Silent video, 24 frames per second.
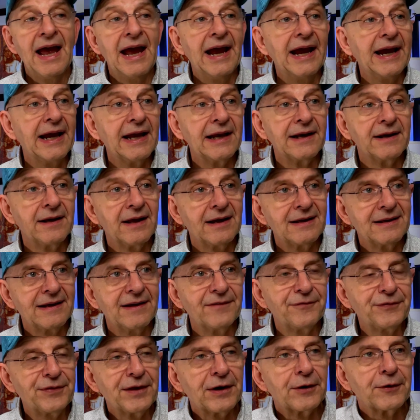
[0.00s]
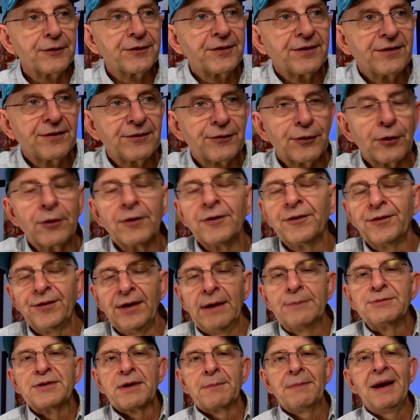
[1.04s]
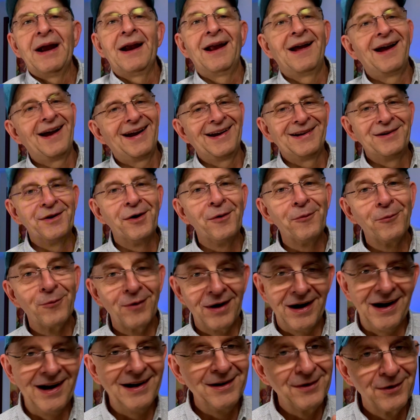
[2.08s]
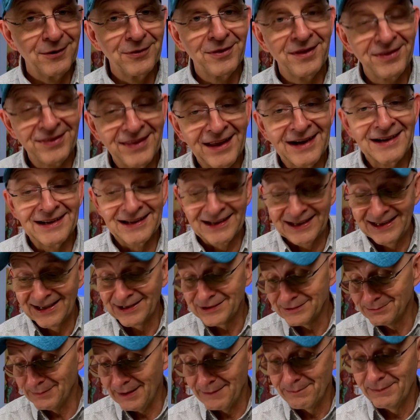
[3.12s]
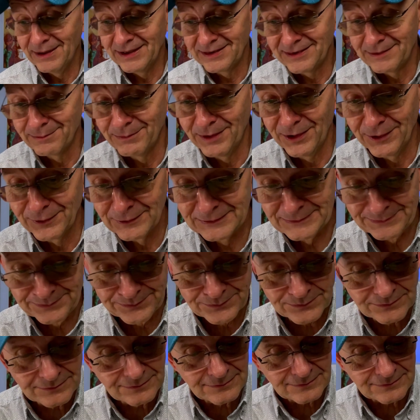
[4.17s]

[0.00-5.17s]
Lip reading: And if there's certain subject matter, I know the thing that kicks my butt the most,